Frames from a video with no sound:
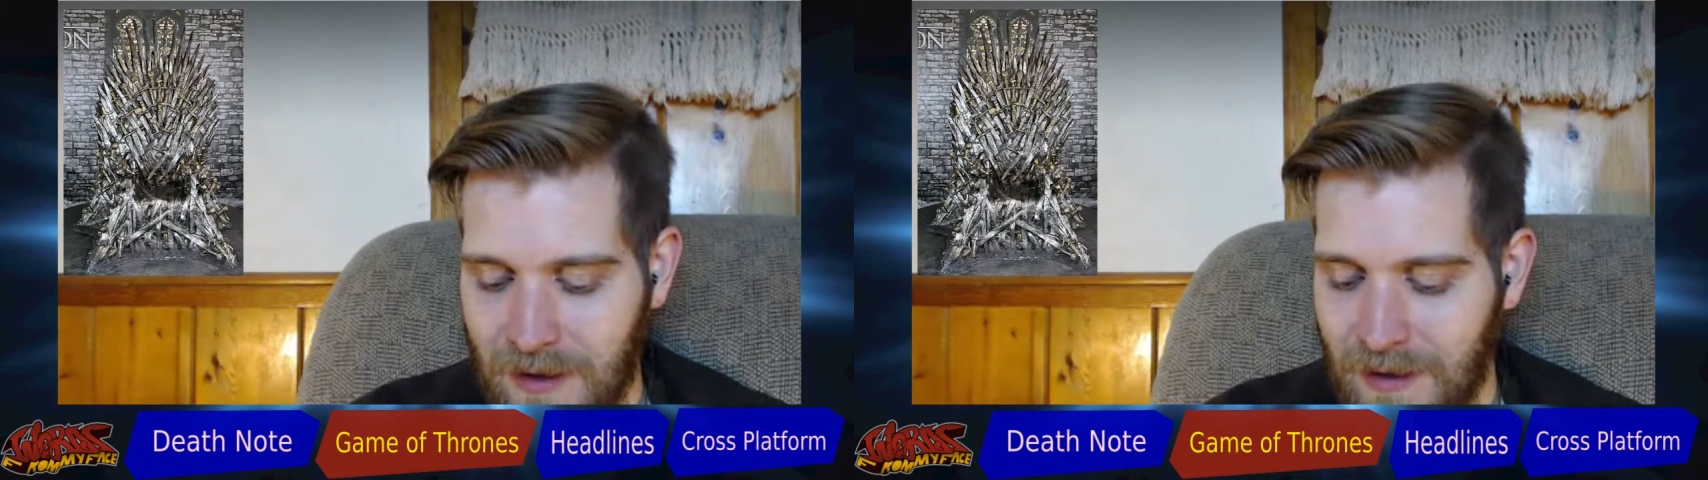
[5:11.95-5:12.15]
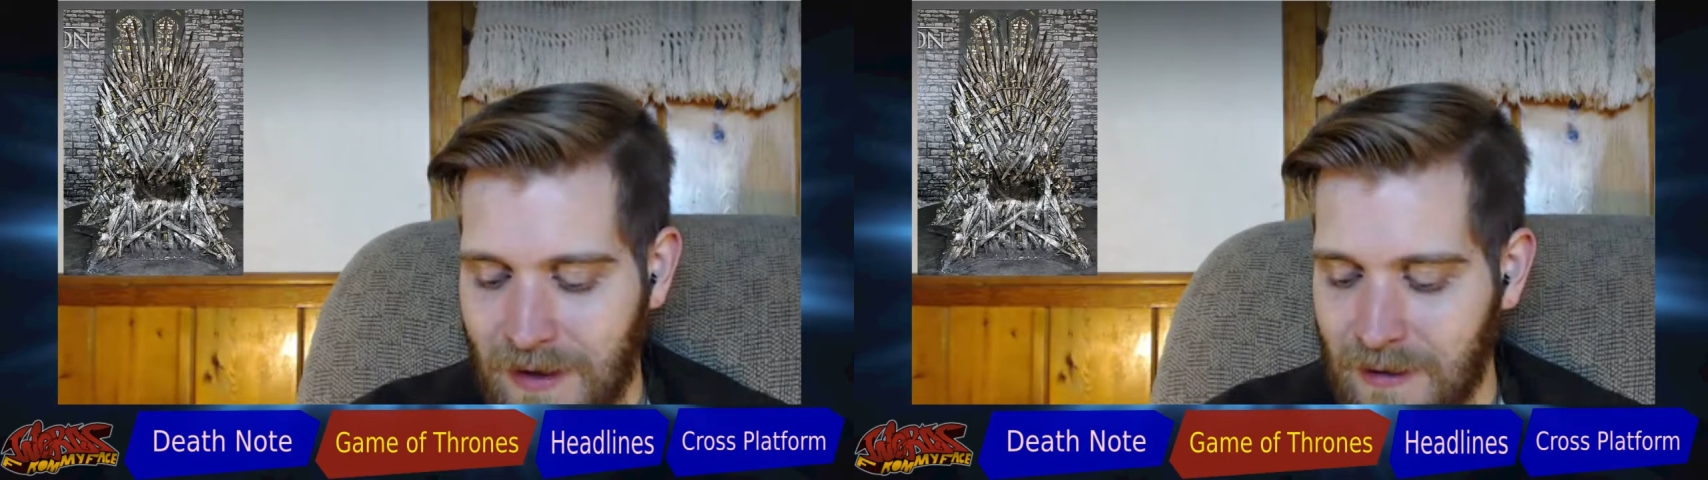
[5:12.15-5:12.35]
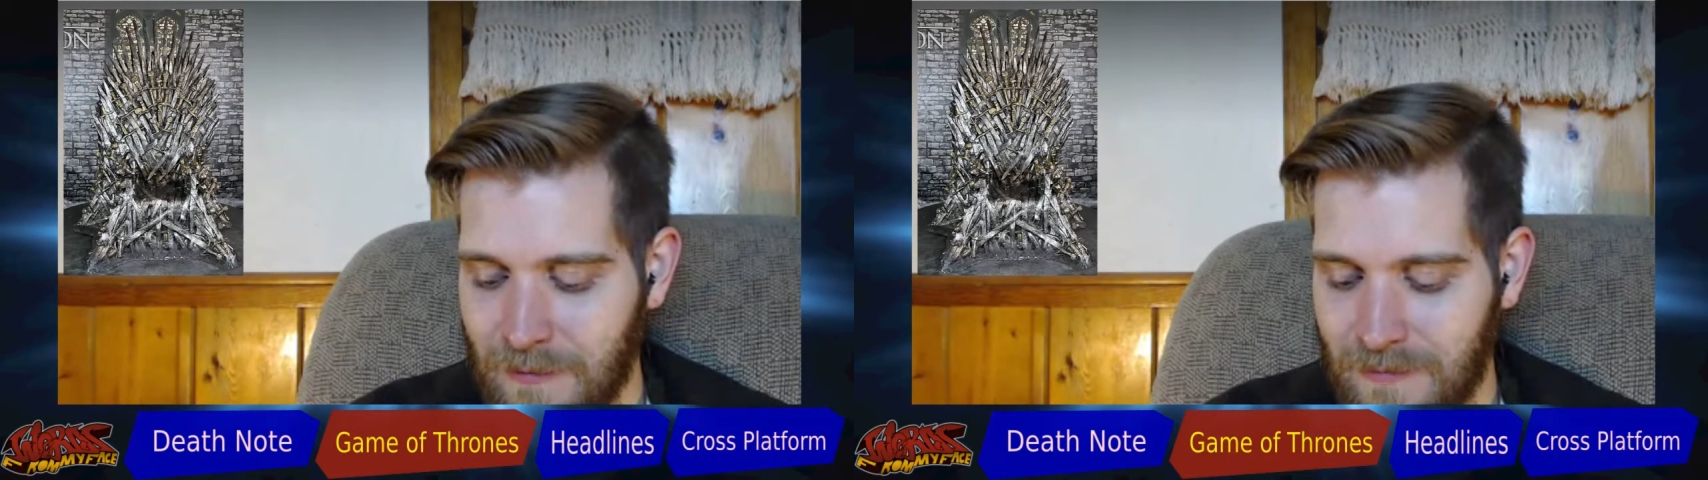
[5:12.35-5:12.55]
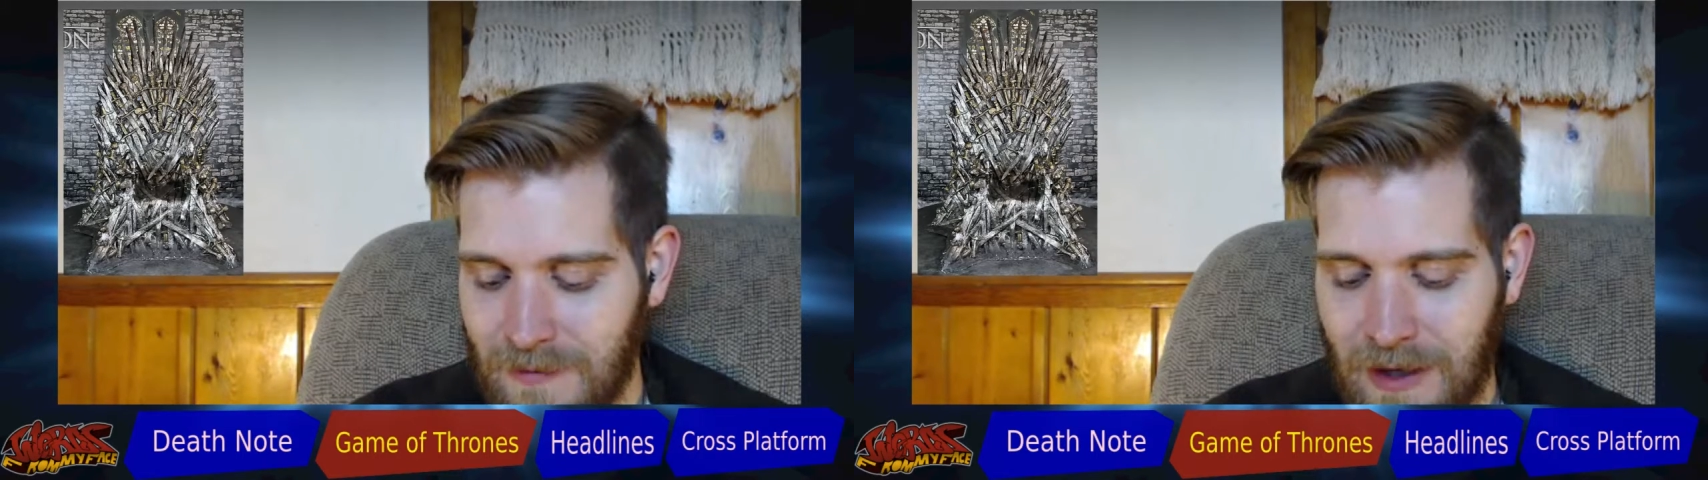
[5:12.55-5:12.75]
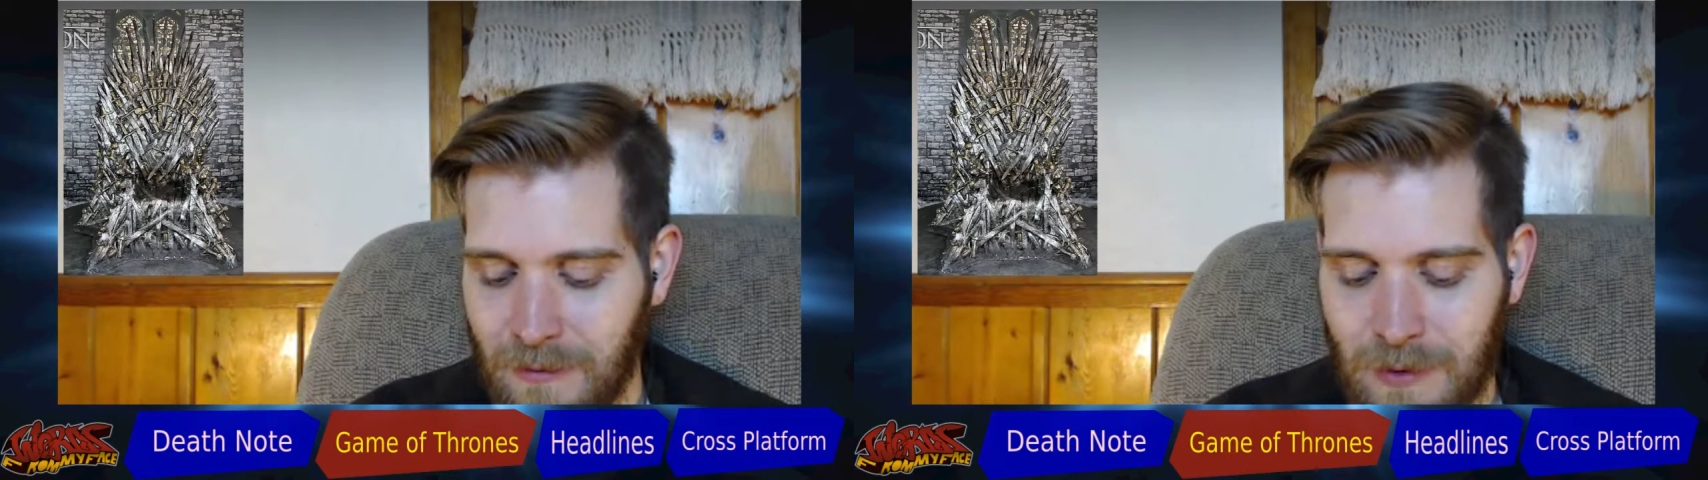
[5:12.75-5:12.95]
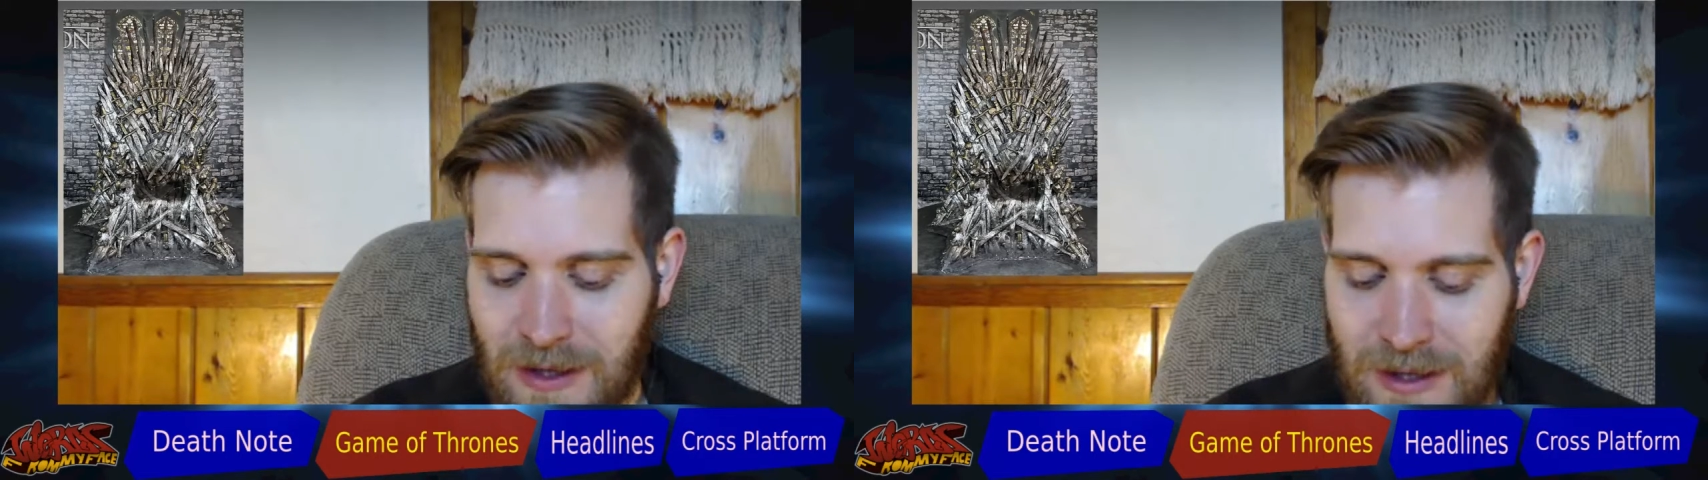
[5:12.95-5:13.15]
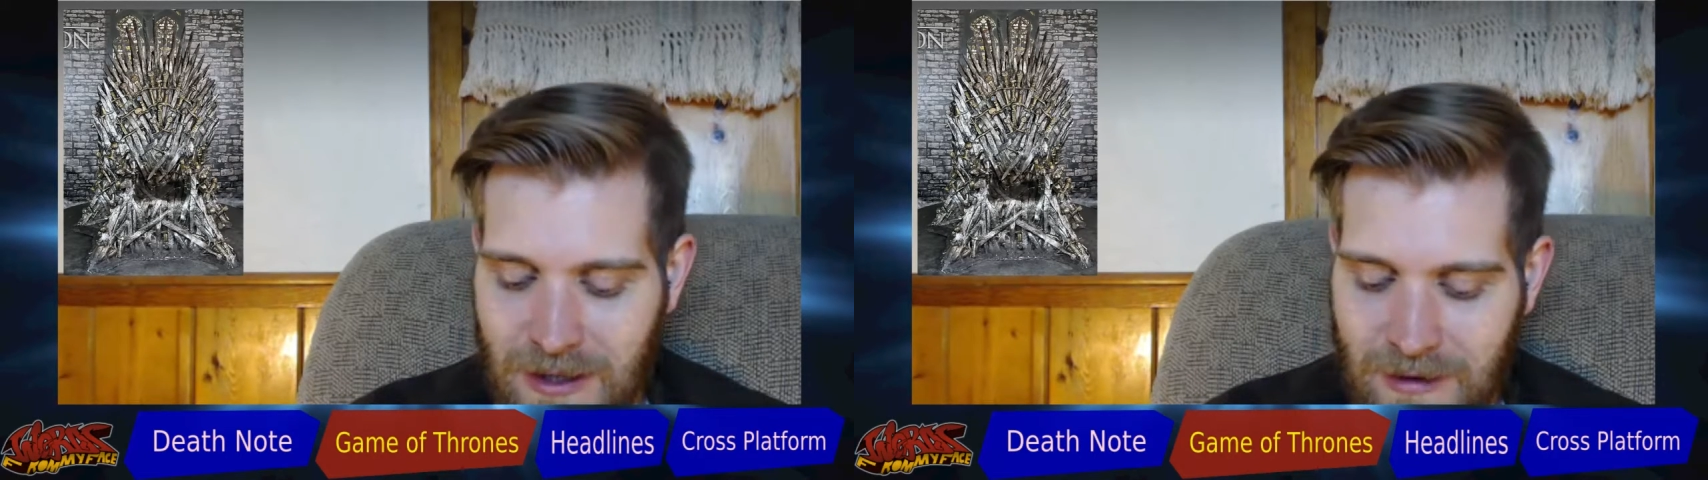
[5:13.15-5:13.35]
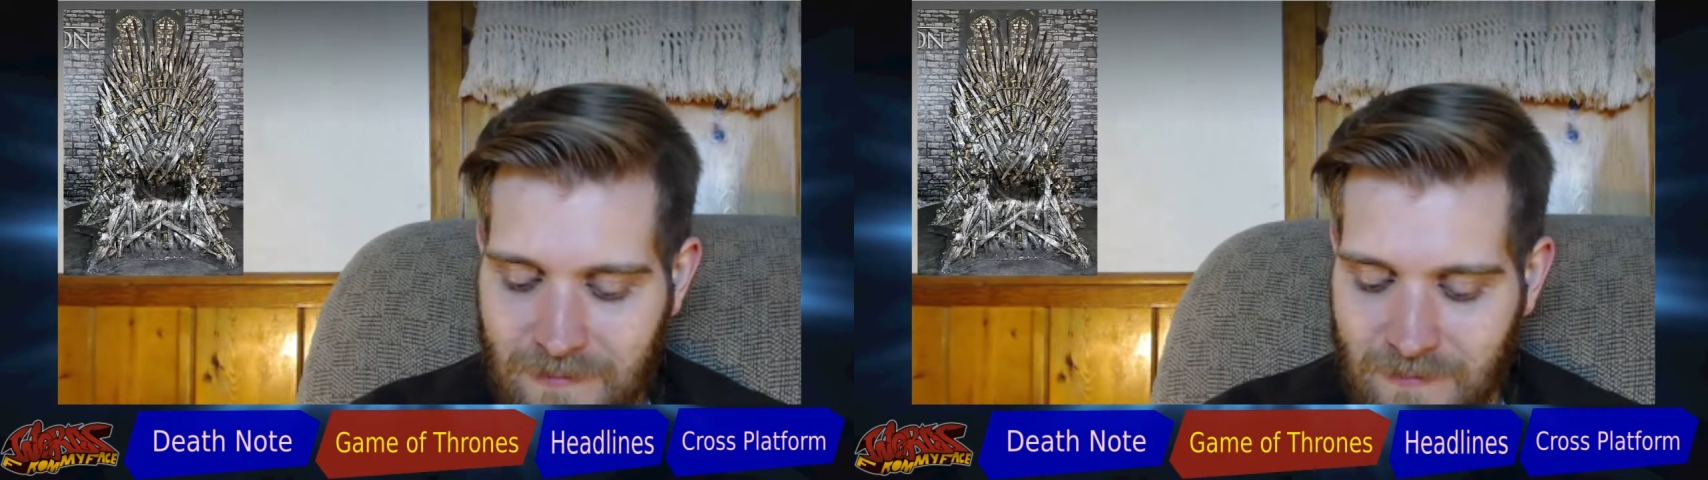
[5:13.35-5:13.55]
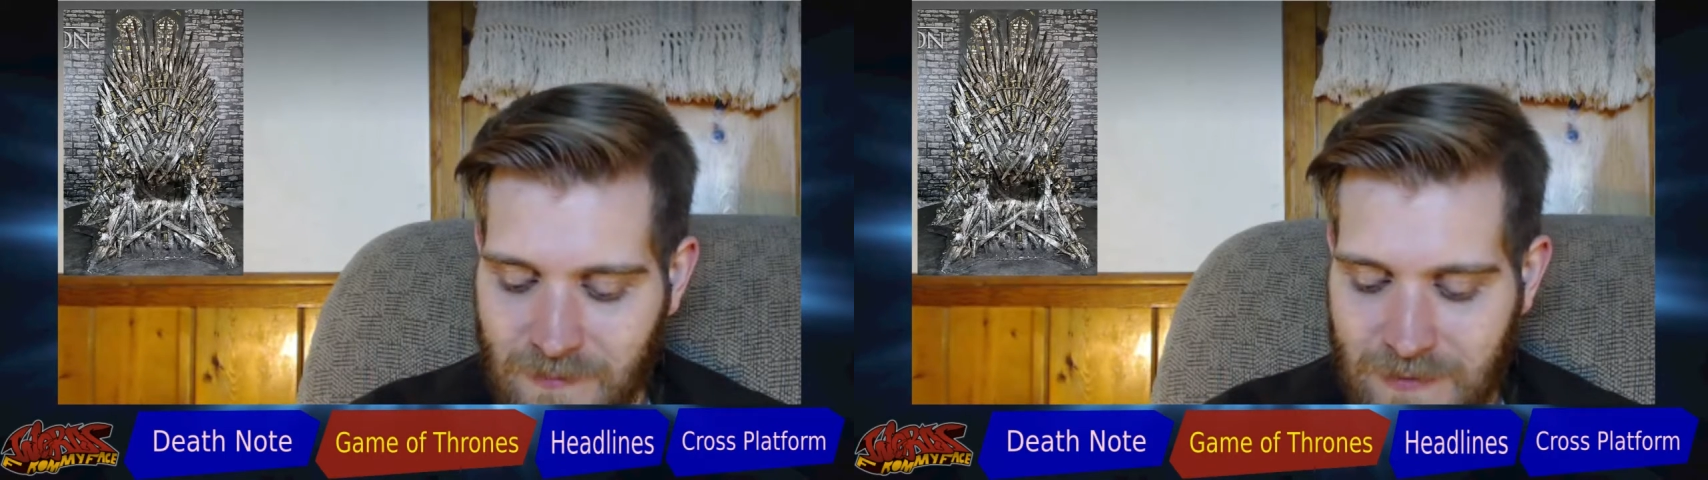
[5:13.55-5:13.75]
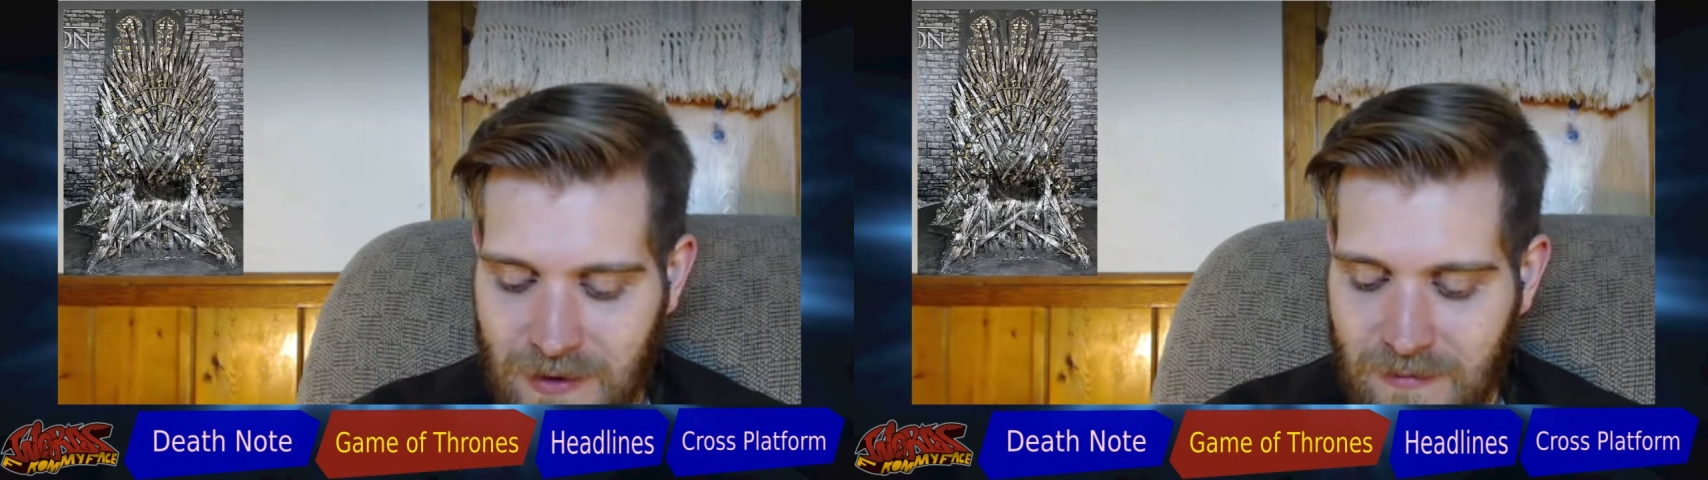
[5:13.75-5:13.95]
I, I, didn't I didn't really like it.
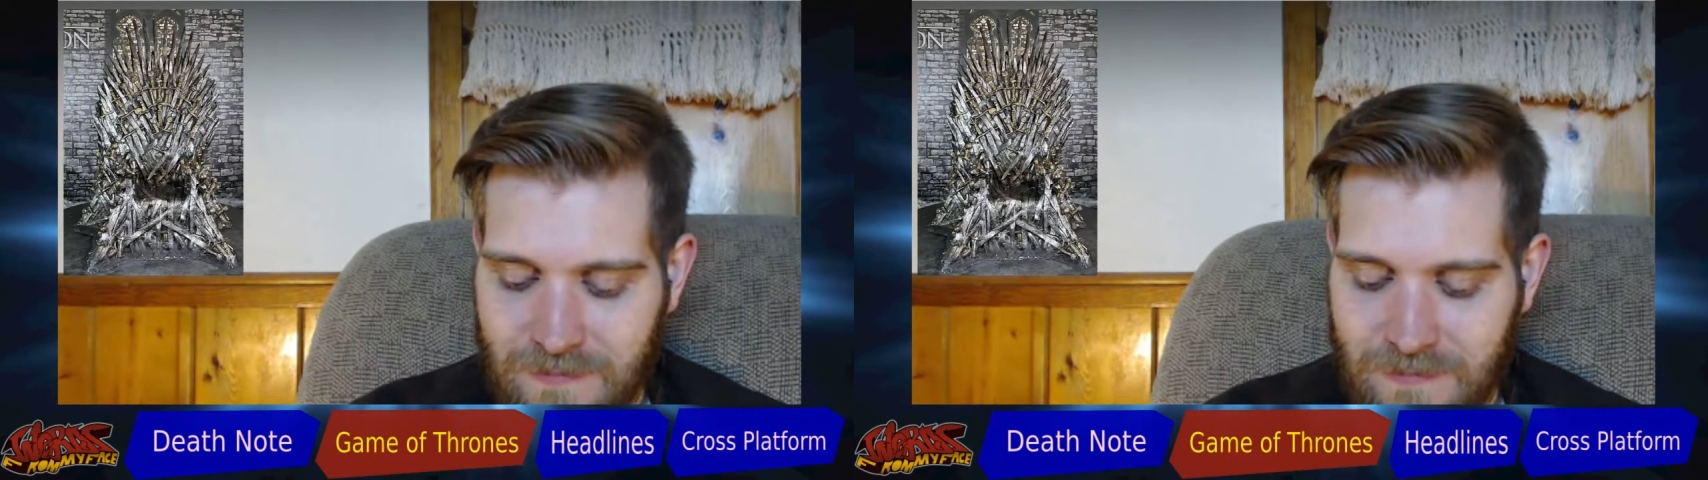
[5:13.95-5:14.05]
So